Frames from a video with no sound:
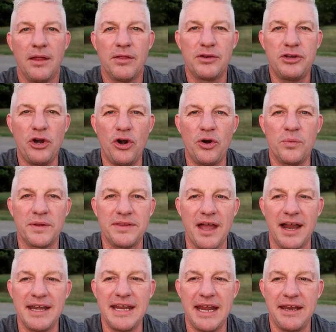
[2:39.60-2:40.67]
The turn with
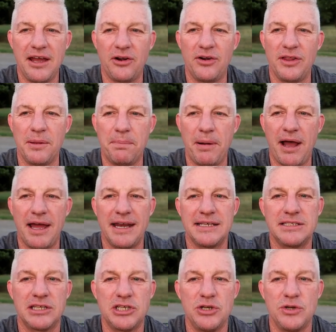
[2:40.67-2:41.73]
ninety-eight hundred in the pot
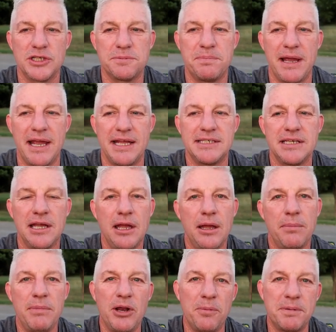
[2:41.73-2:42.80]
is the two of spades.
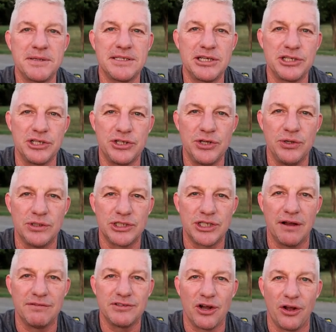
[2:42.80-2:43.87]
Middle position two
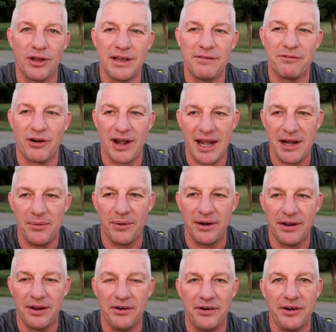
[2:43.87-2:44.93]
shoves all in for
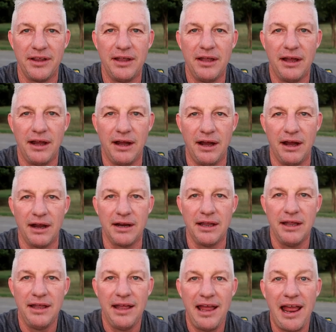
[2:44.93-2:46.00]
eighty-one hundred. Ugh.
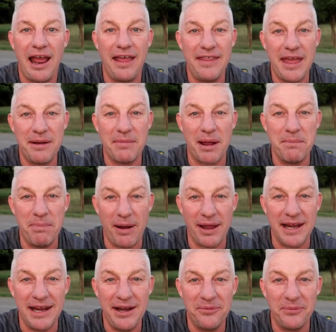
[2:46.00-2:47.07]
And then my
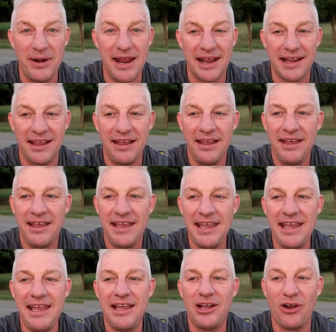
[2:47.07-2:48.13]
buddy, Rick,
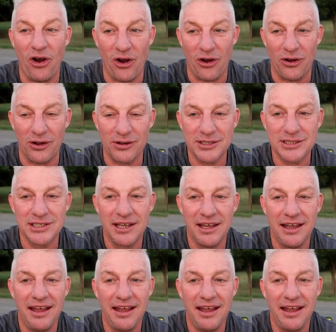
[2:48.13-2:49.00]
he calls.